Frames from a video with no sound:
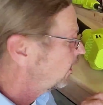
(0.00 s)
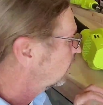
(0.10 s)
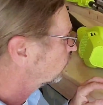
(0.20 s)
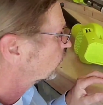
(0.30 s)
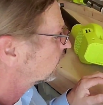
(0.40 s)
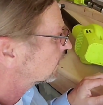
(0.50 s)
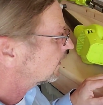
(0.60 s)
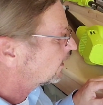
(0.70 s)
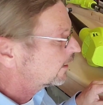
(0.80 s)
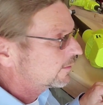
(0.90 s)
I really
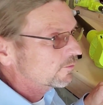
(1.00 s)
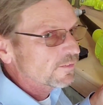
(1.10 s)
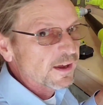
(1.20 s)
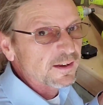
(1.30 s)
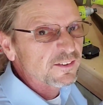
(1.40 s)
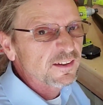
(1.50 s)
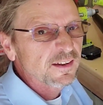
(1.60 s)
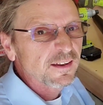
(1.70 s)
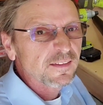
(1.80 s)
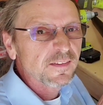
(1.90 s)
like the fact
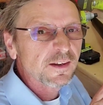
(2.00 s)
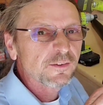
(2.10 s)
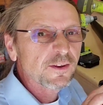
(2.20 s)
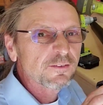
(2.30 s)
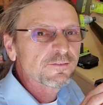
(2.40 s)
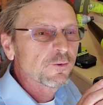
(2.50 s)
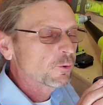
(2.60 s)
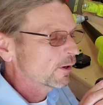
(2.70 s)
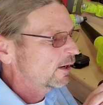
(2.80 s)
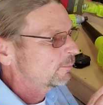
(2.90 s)
that it's a
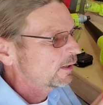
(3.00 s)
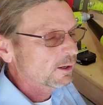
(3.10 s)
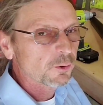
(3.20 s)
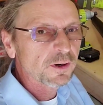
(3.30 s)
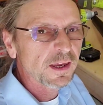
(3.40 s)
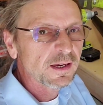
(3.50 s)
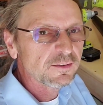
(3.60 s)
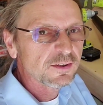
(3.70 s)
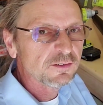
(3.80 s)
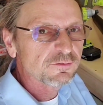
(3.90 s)
four amp hour
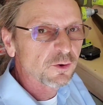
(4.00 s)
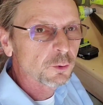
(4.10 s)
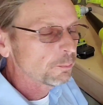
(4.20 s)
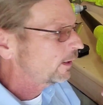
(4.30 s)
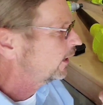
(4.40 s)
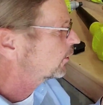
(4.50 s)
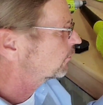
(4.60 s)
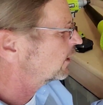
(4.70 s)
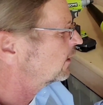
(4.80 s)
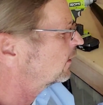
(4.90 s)
eighteen volt
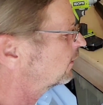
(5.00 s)
battery.